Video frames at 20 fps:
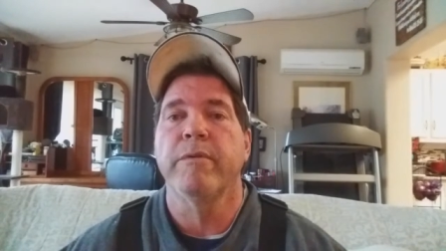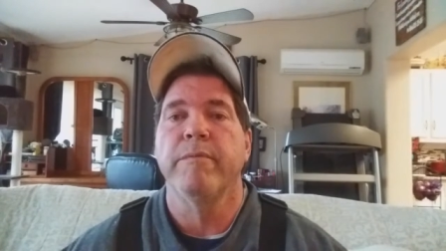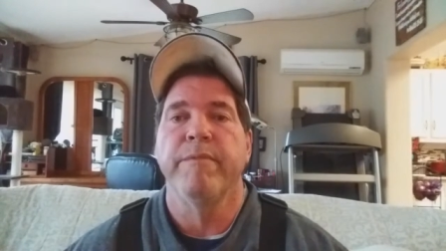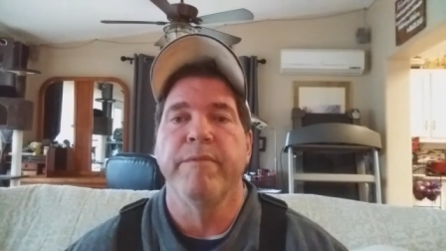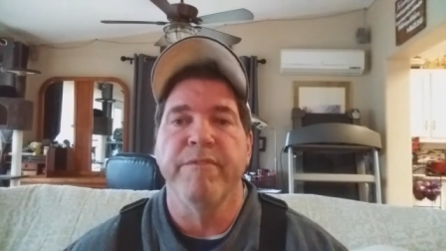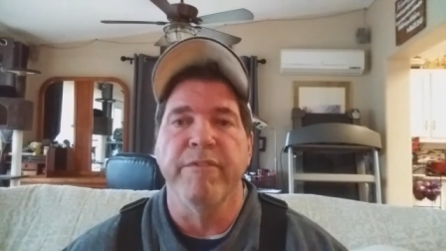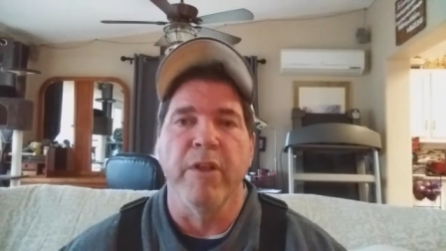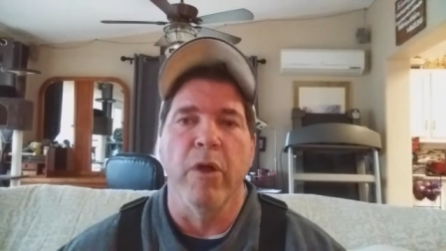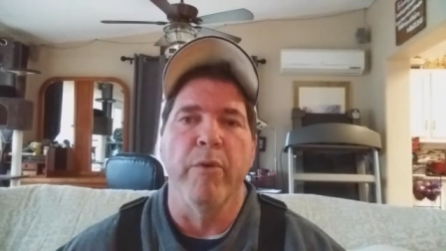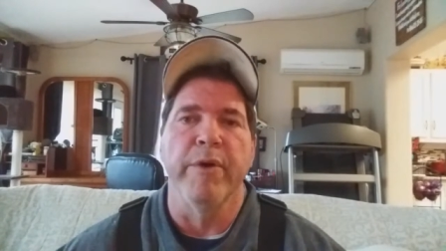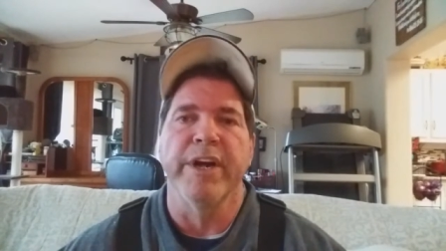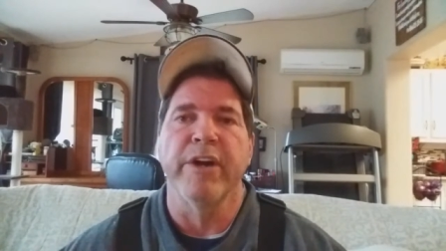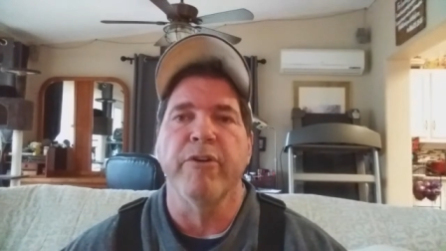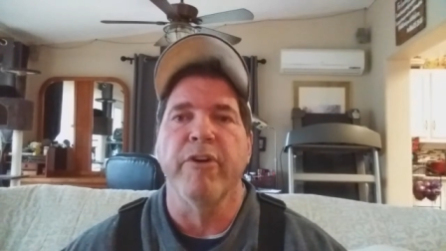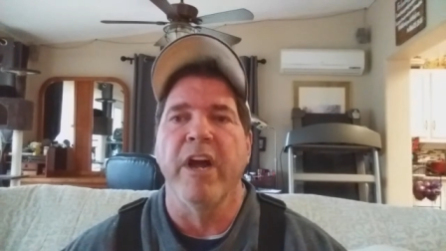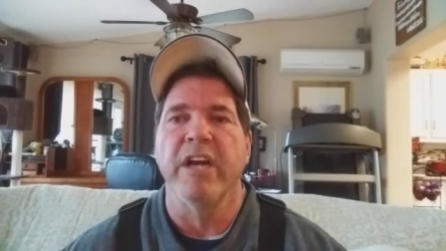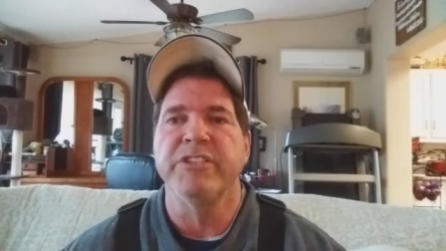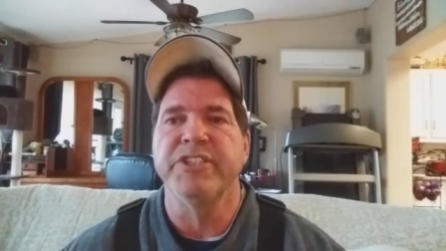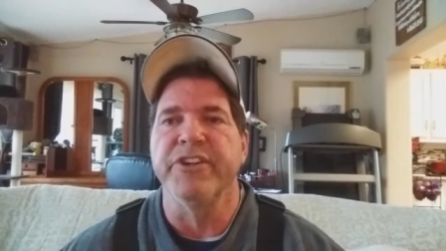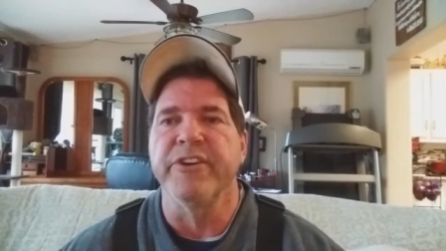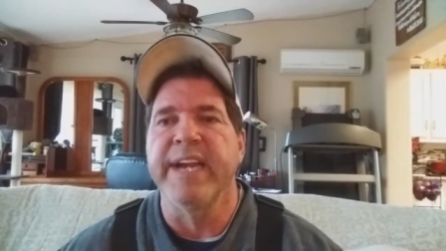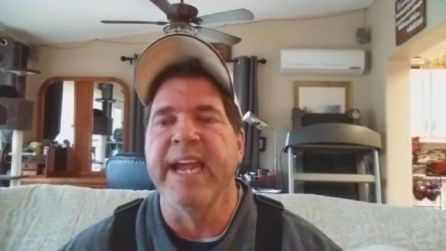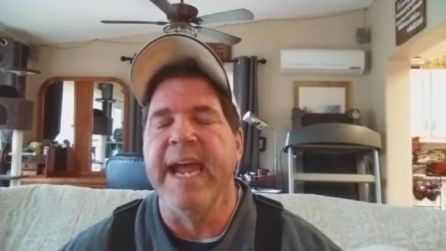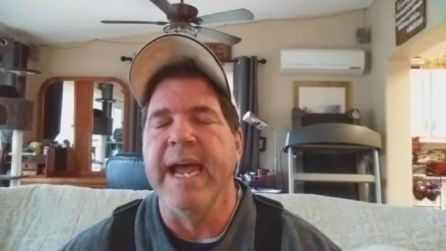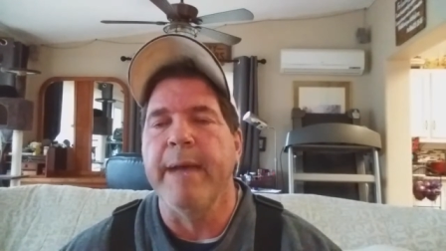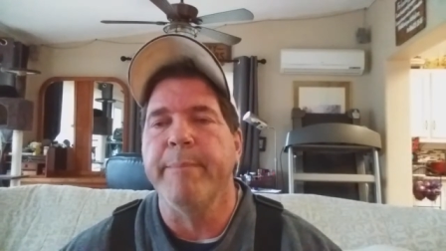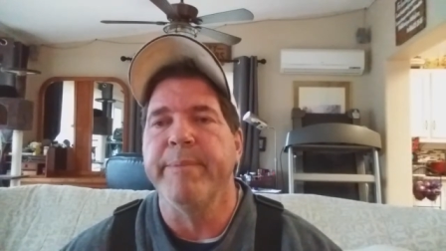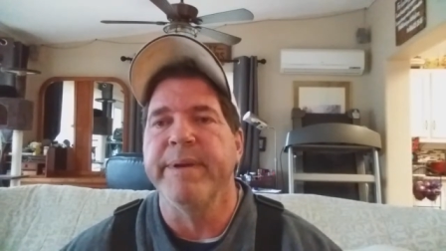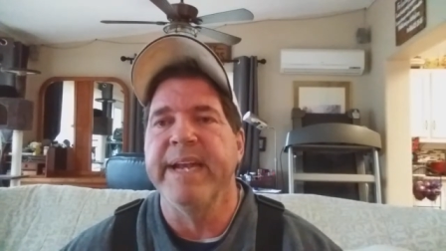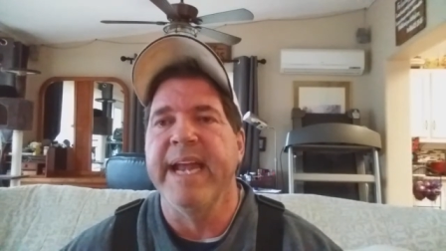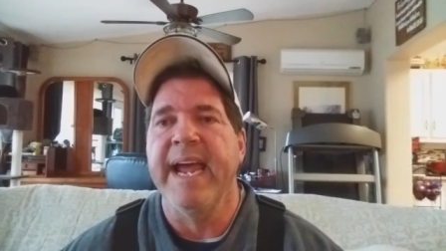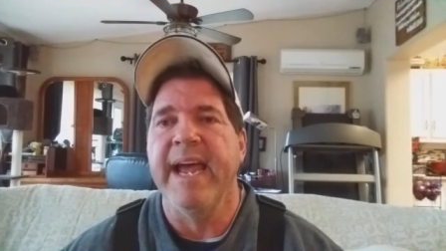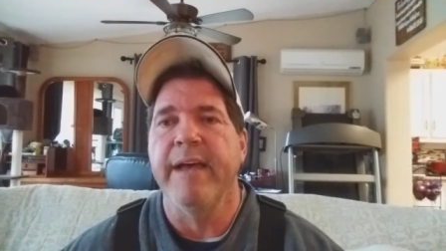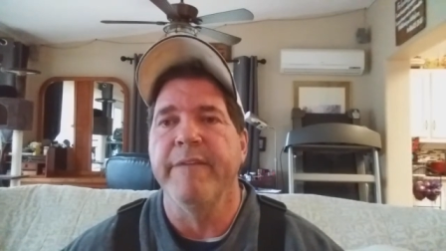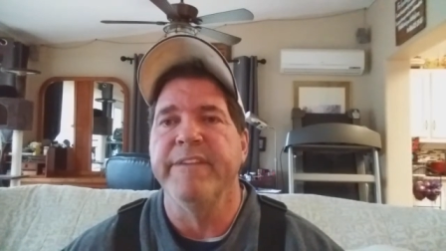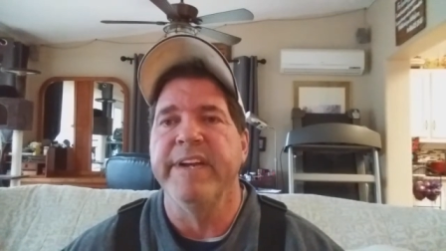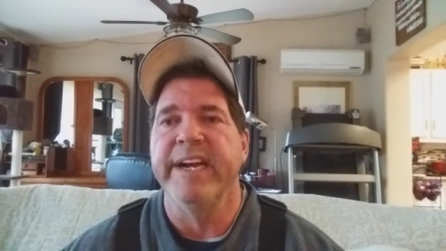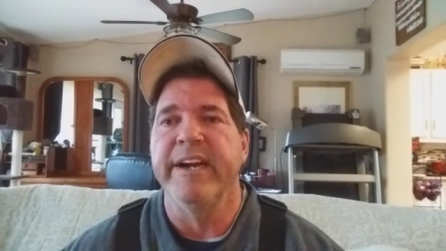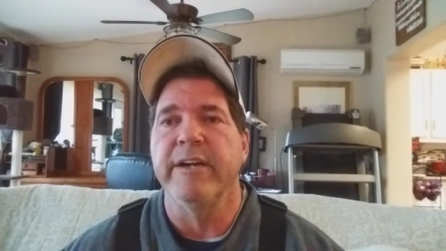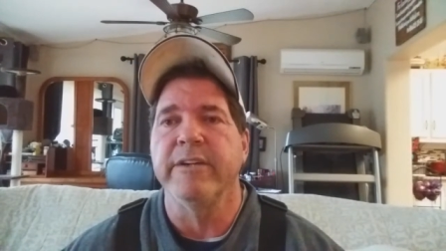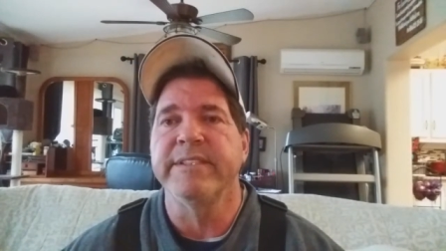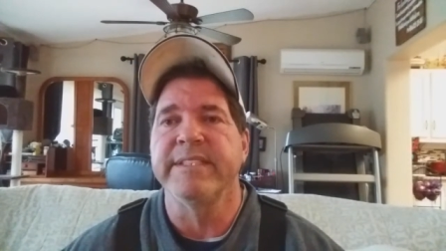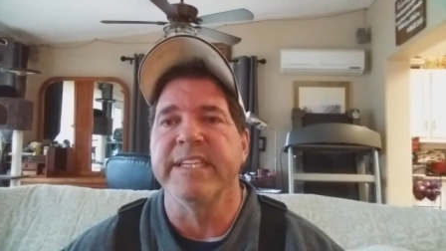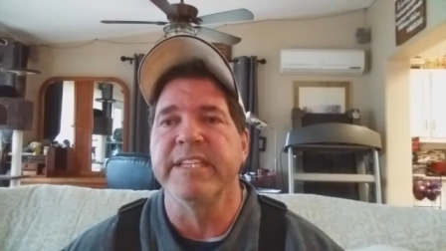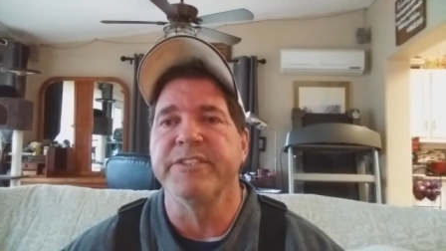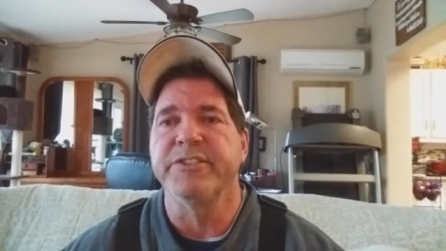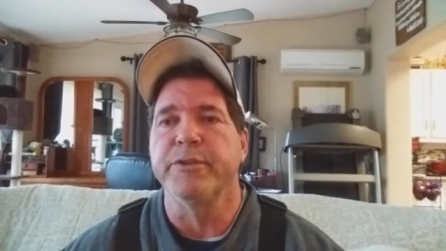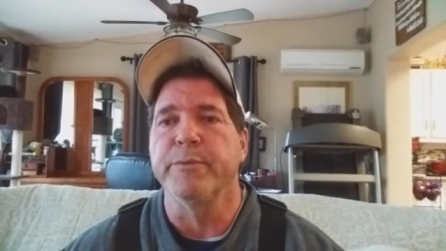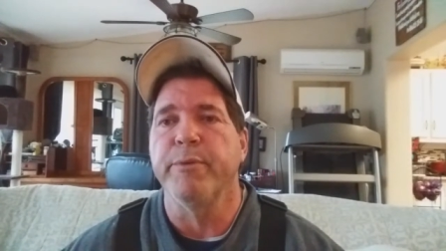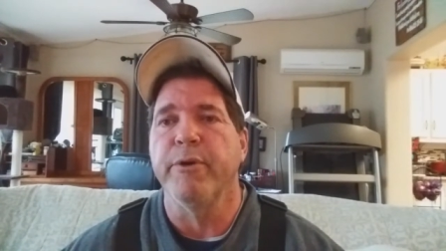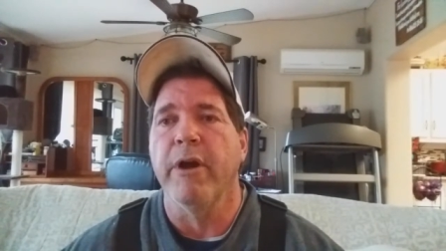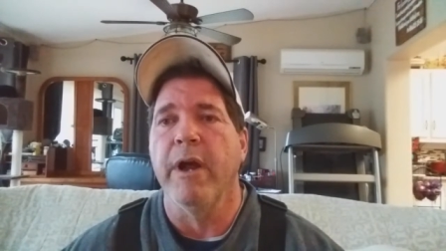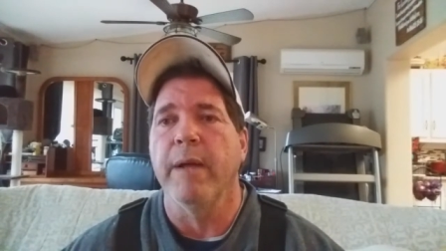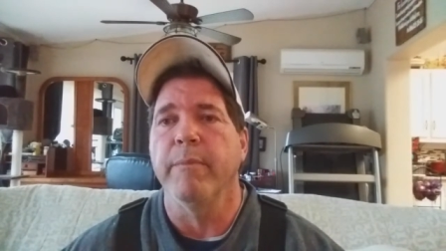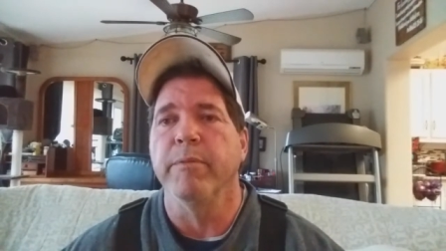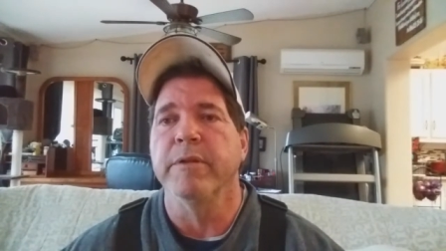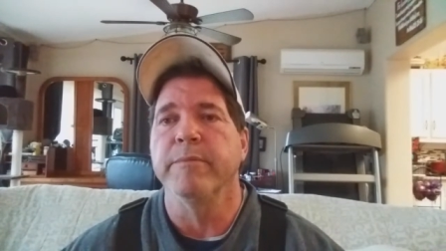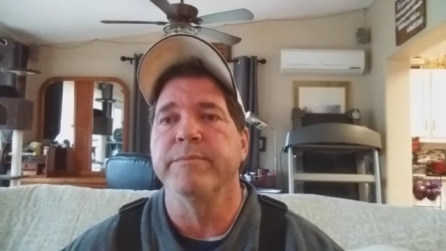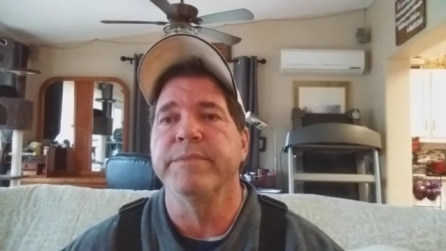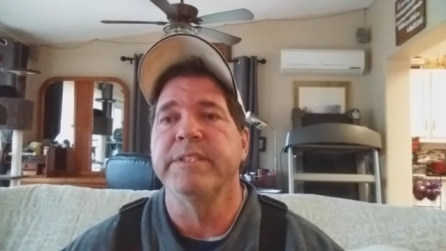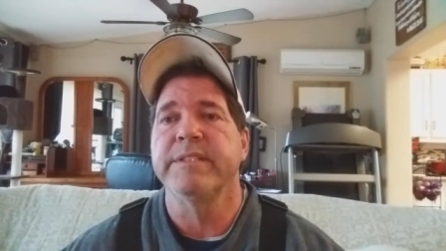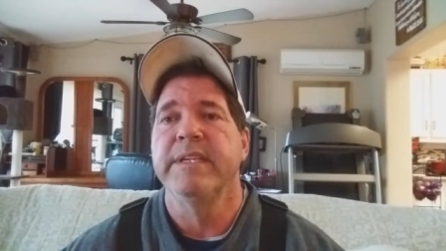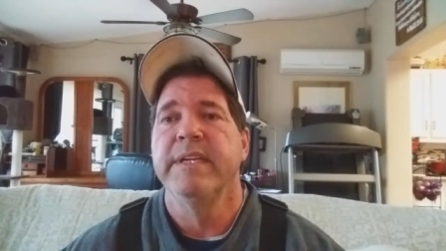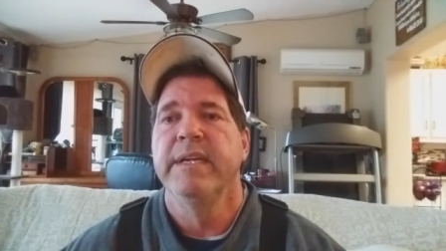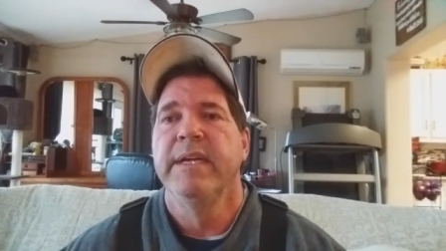flowing across your cap and having air sensor problems,